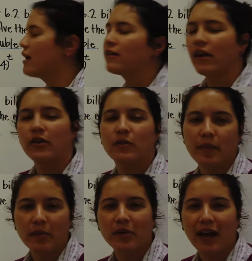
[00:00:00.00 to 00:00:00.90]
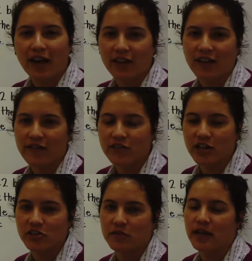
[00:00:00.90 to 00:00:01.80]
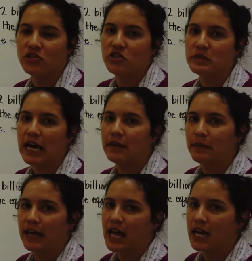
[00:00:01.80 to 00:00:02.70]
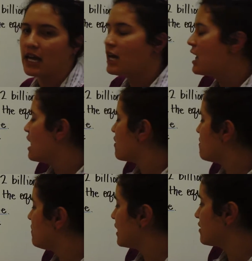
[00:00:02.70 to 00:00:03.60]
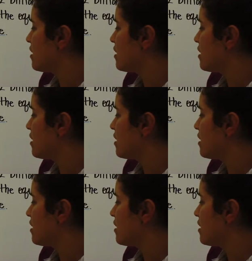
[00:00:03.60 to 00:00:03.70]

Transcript: calculator, remember we had that conversation about do you type in the big